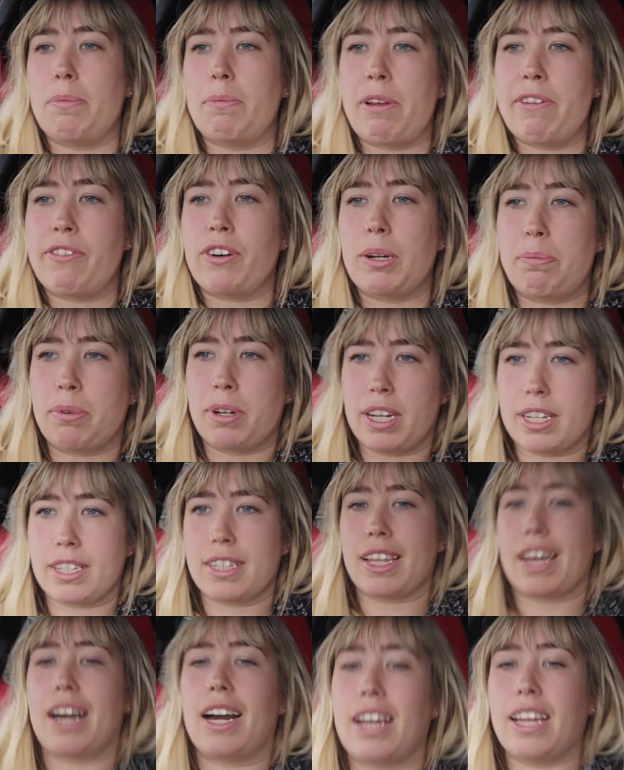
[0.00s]
If I press
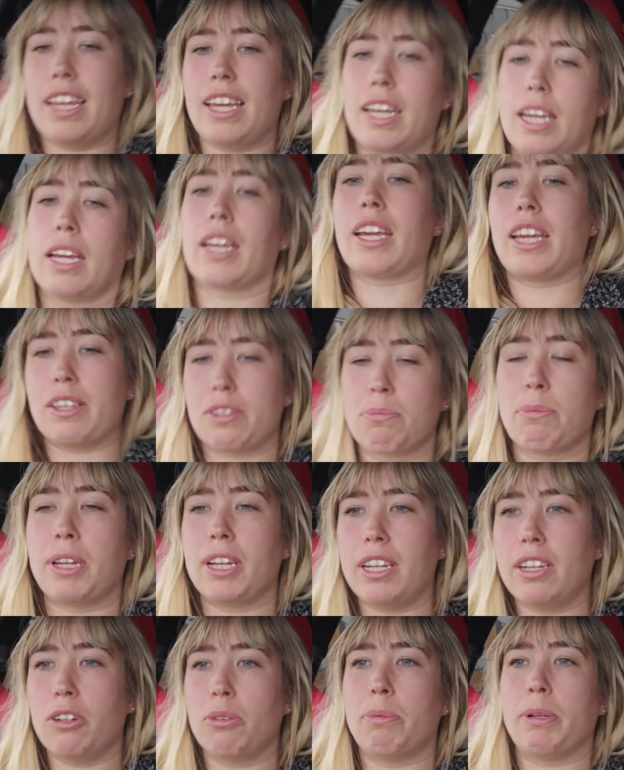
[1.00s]
that, it gives me a
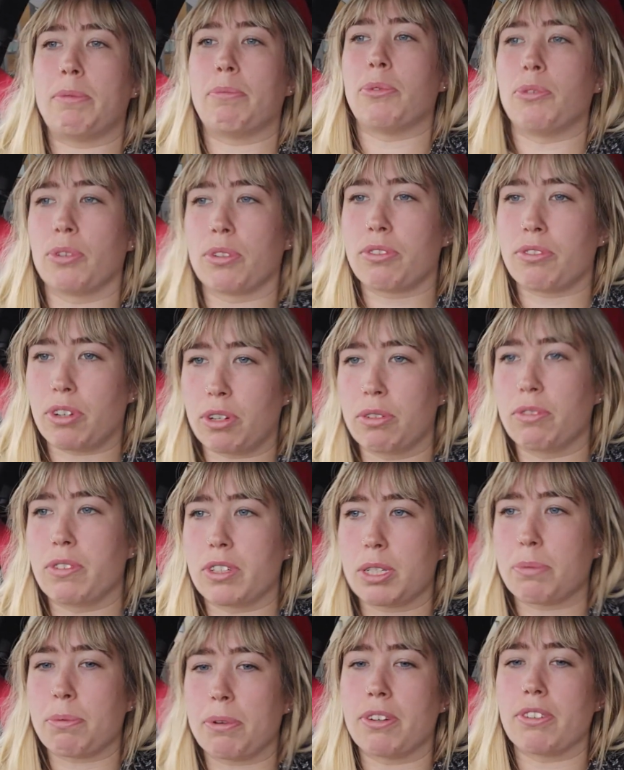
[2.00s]
little bit more throttle
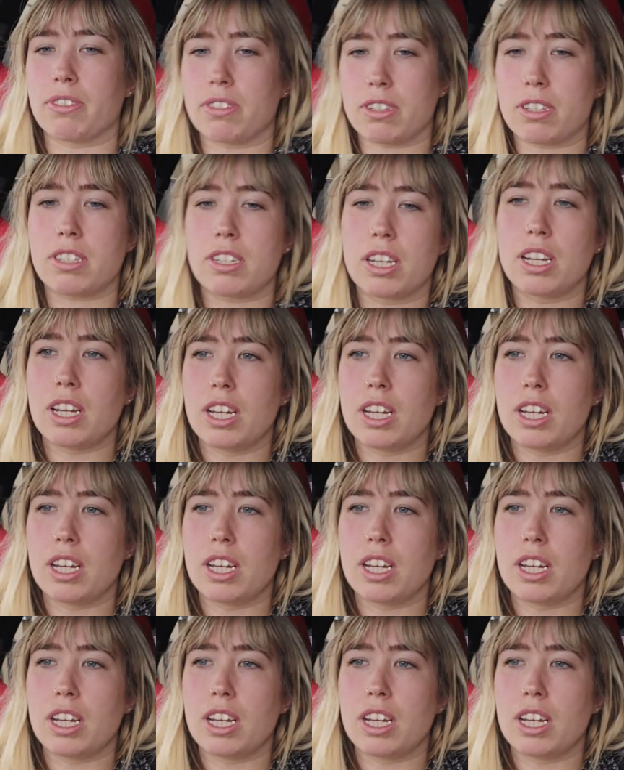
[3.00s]
response,